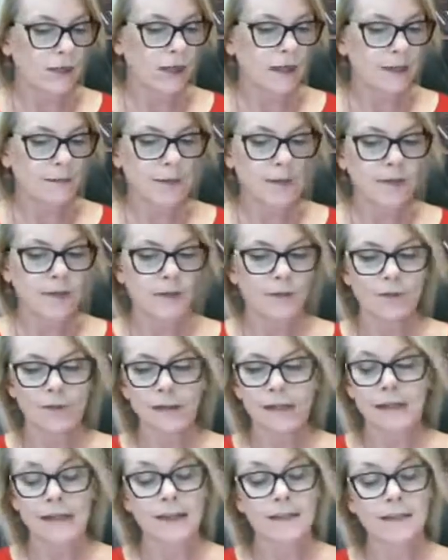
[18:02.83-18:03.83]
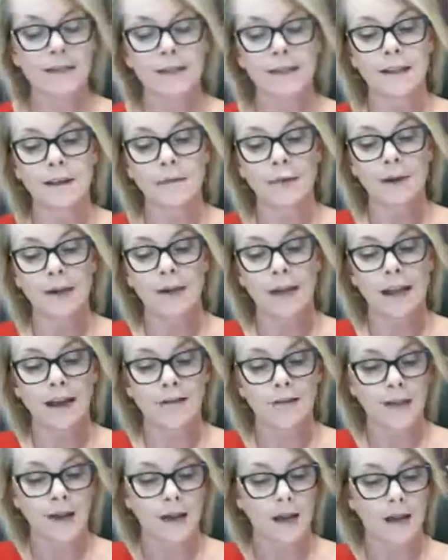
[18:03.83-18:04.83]
to share my screen, because I think we're going to
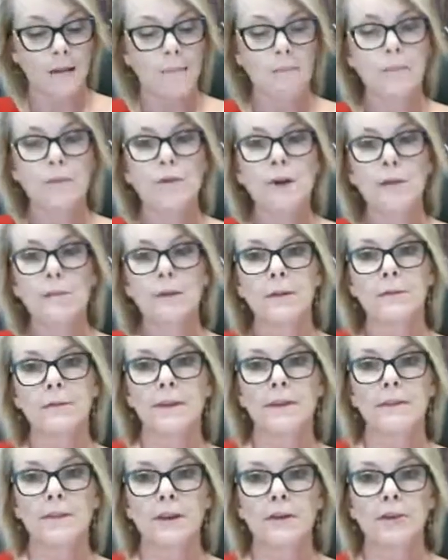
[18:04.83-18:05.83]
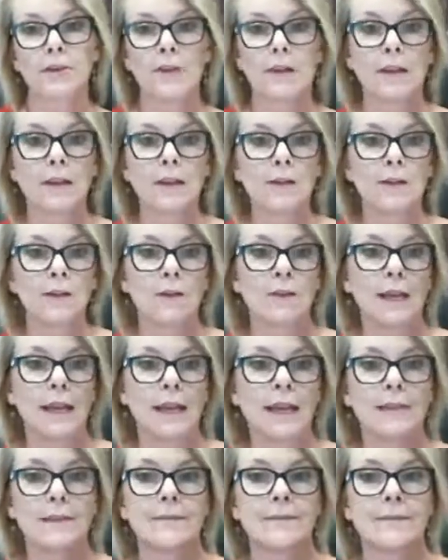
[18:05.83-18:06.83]
have problems if I try and do
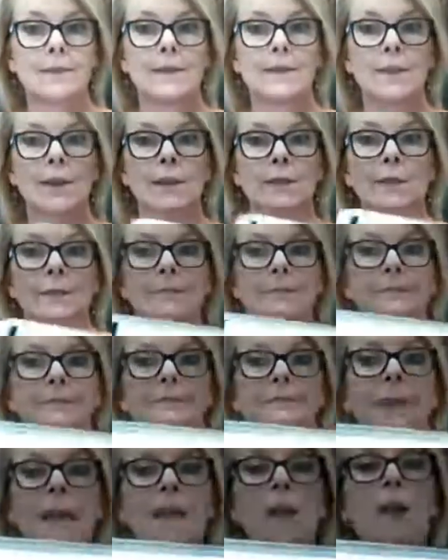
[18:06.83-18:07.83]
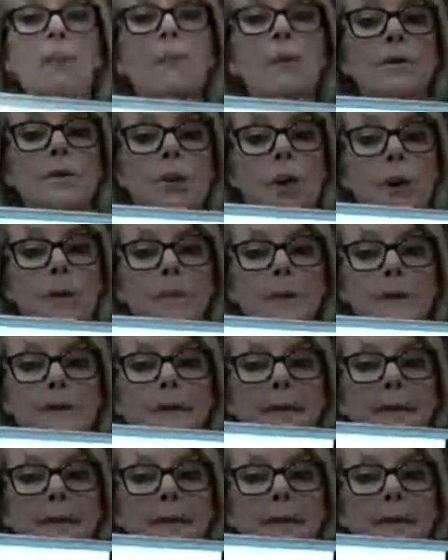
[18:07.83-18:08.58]
that. So, and I'll type